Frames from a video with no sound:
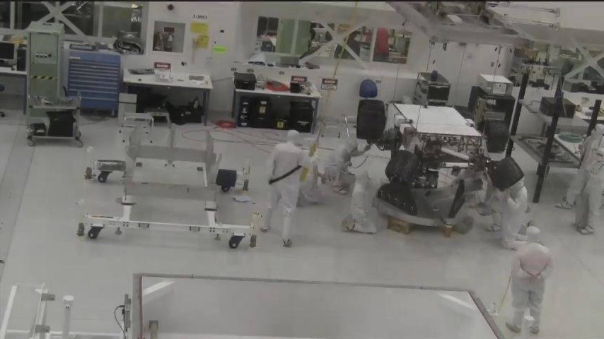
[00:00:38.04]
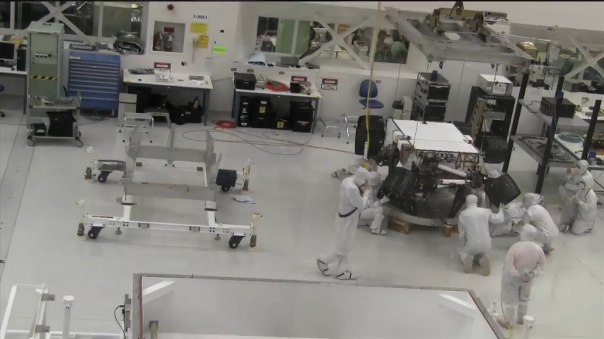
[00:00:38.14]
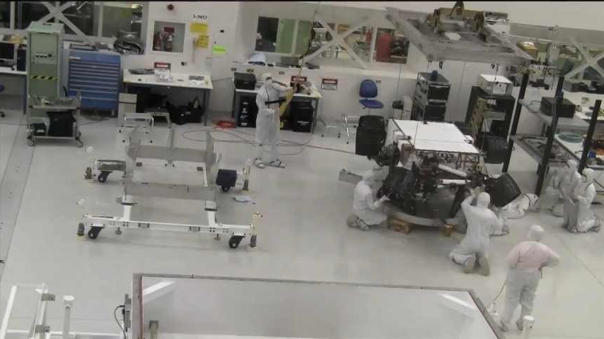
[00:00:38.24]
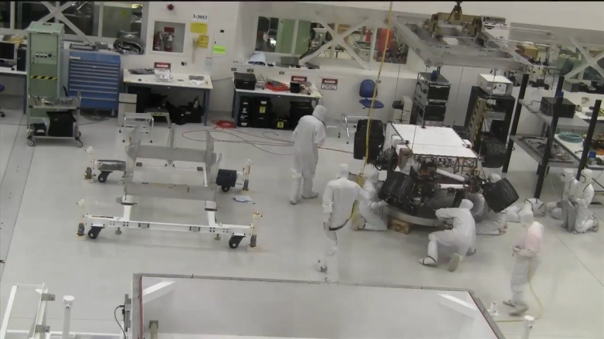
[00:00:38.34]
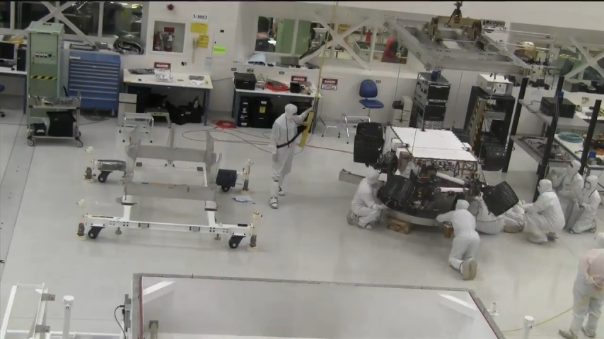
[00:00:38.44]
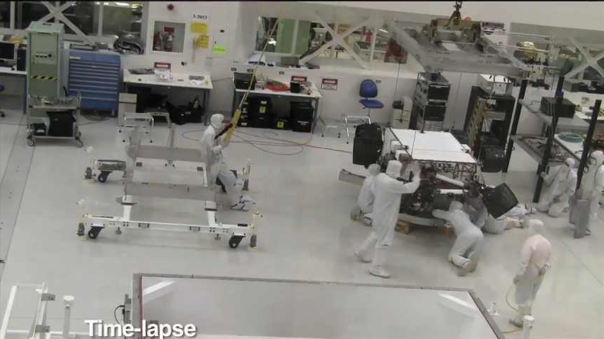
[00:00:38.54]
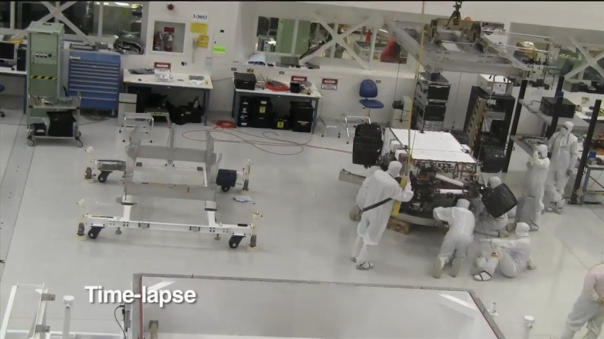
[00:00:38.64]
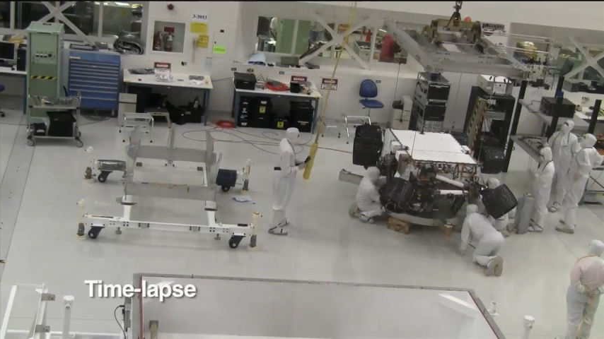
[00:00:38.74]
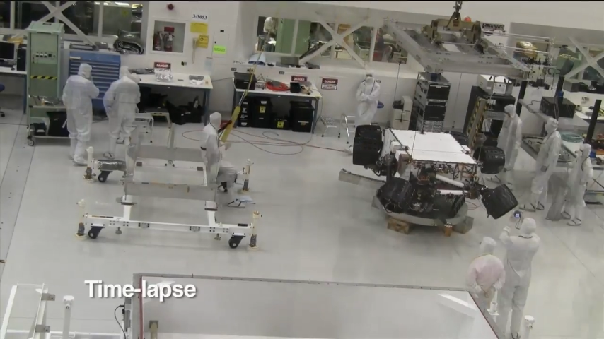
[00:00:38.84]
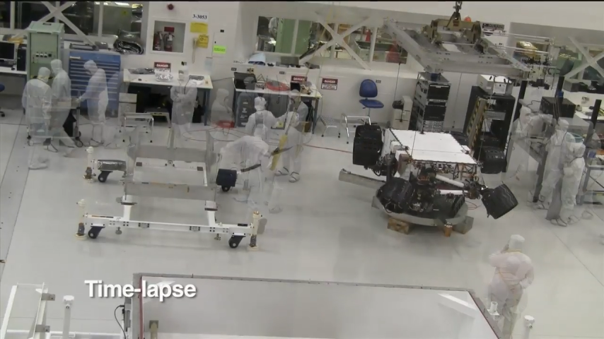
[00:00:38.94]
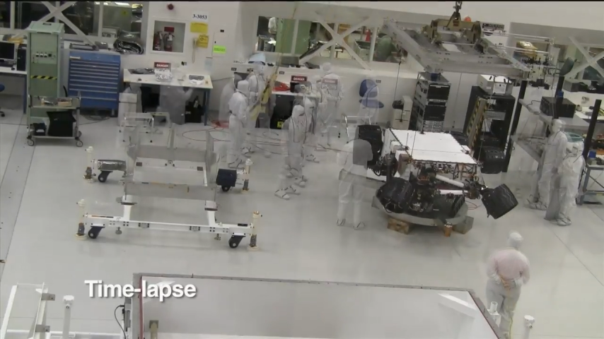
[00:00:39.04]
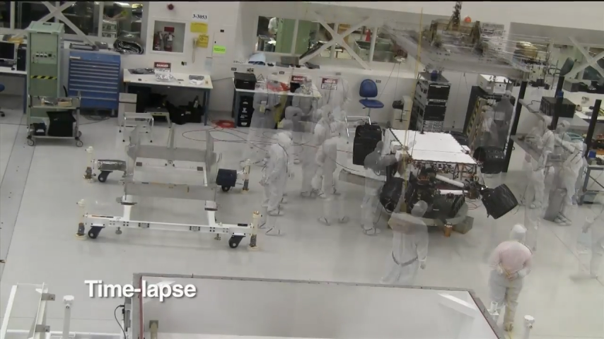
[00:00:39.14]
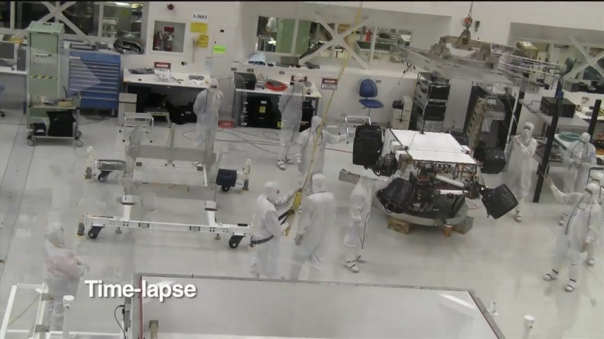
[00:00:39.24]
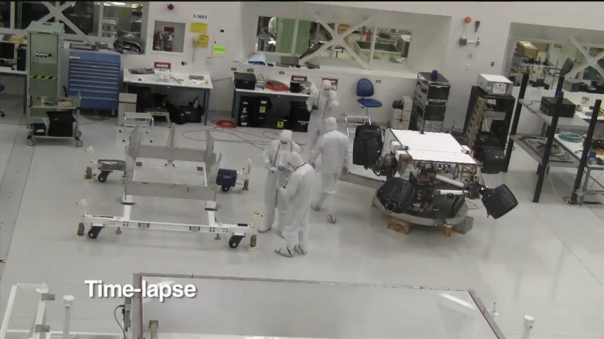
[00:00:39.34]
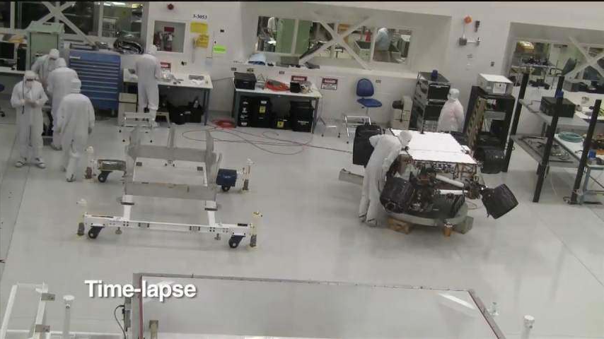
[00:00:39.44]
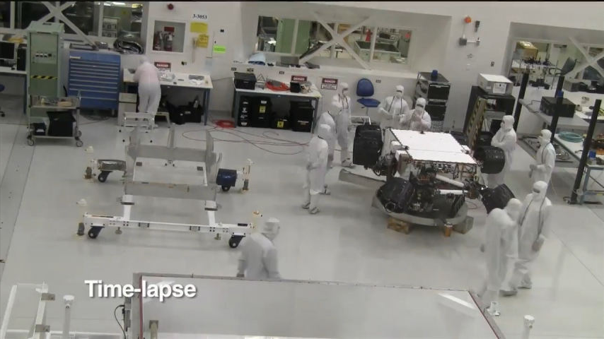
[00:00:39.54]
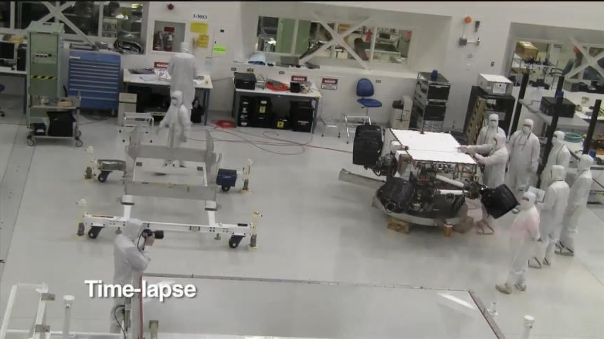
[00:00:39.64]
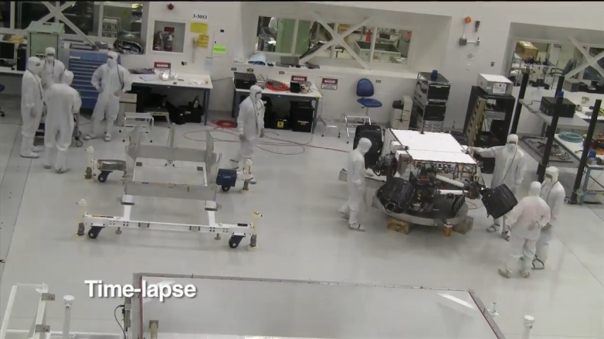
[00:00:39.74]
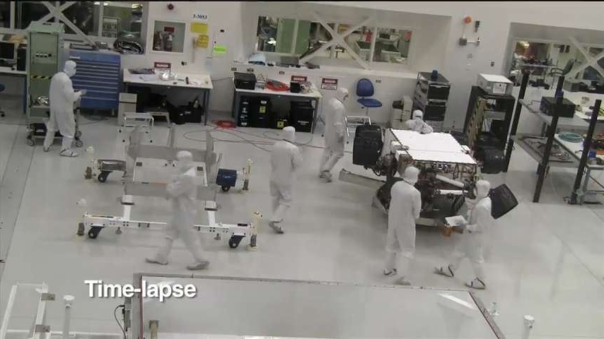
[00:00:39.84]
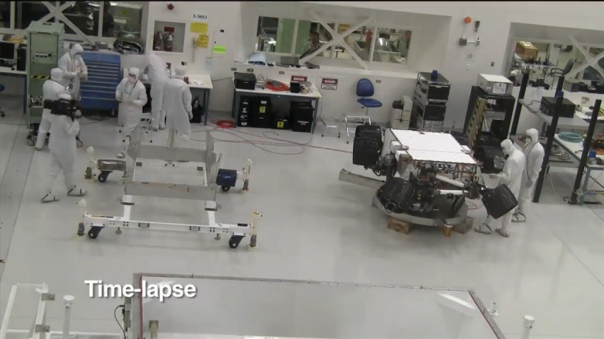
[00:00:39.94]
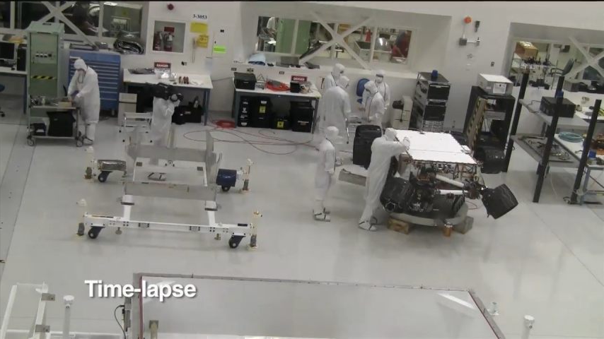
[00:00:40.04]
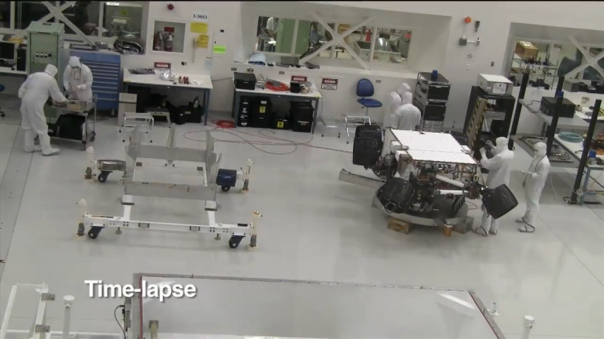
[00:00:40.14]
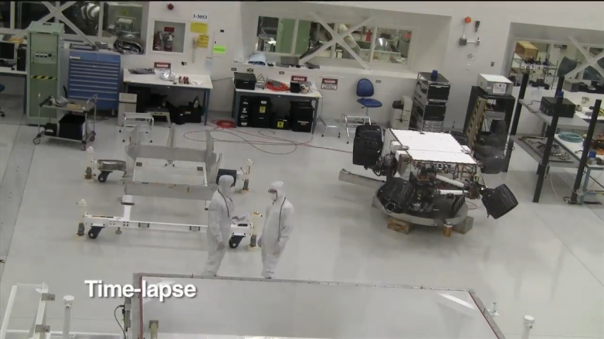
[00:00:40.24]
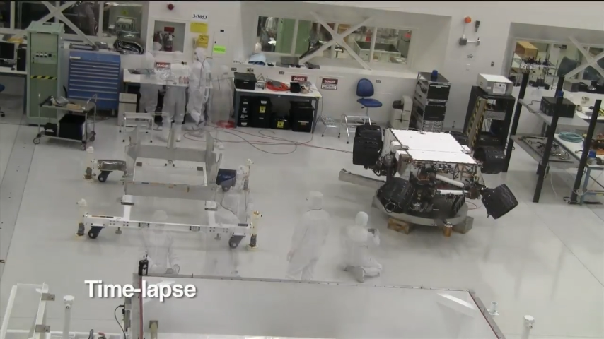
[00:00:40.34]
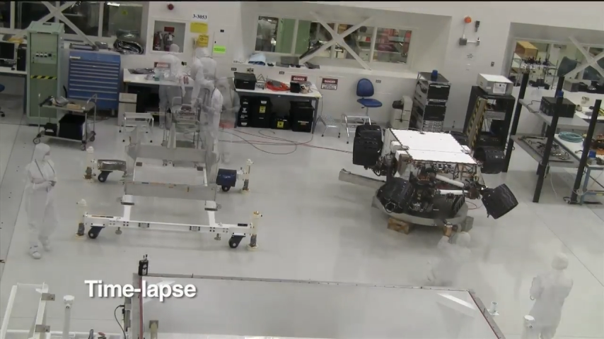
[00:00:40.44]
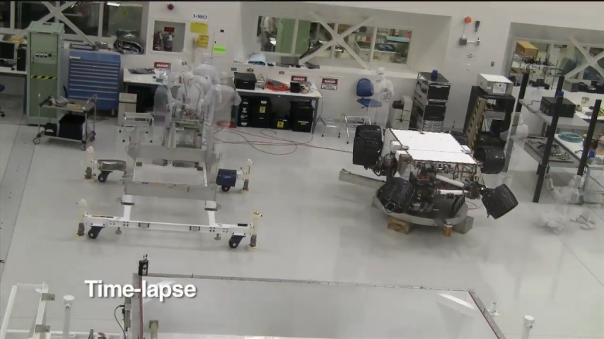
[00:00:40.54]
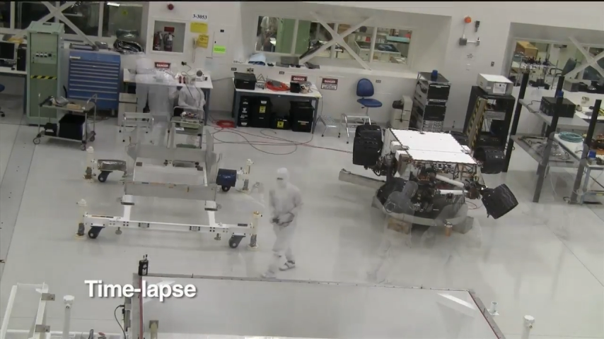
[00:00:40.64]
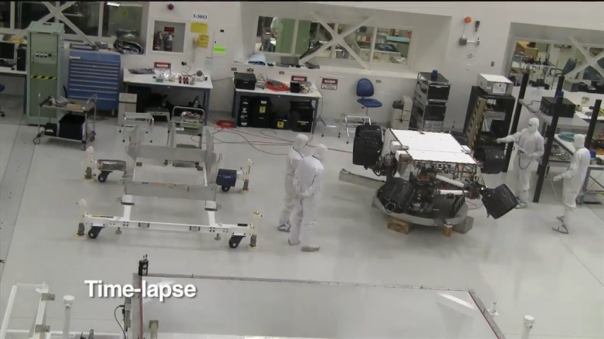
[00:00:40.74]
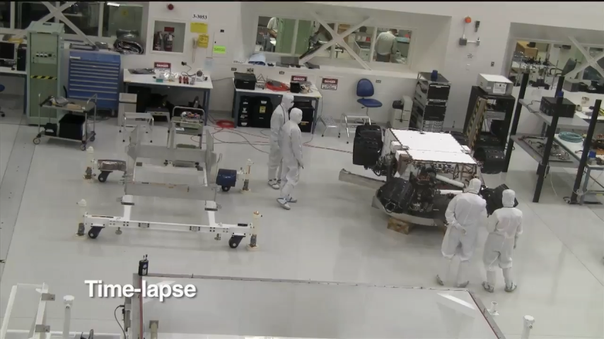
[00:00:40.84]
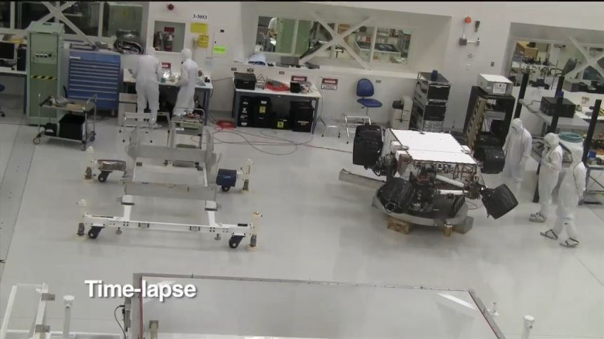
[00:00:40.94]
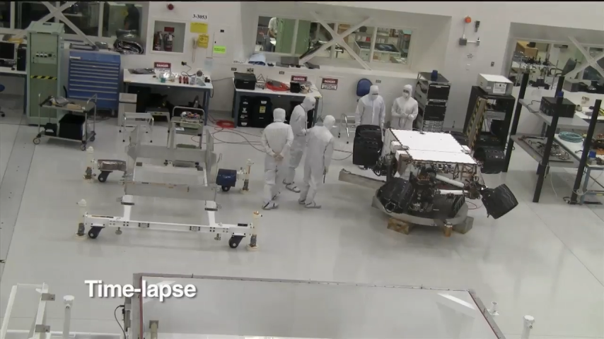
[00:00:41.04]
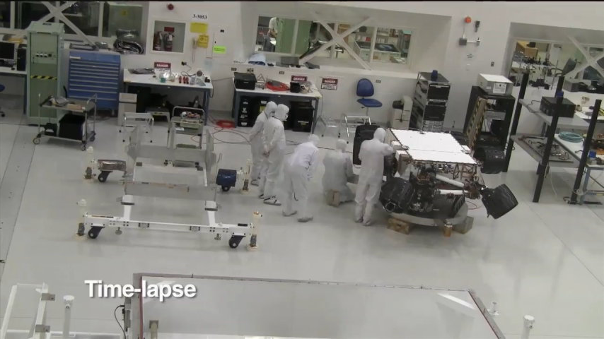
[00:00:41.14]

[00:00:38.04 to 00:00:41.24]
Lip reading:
Nobody's mouth can be seen.